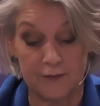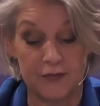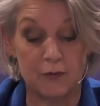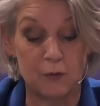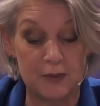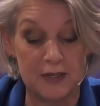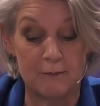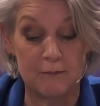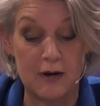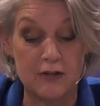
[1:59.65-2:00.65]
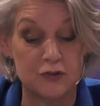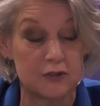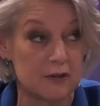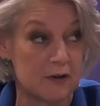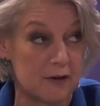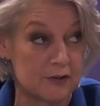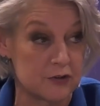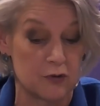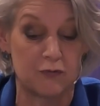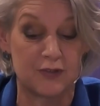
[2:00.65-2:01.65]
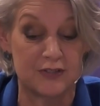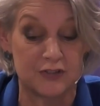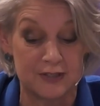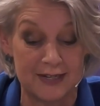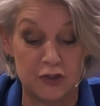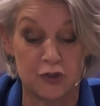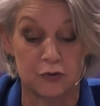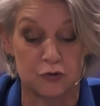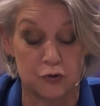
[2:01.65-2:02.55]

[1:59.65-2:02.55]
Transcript: there will be a masterclass of international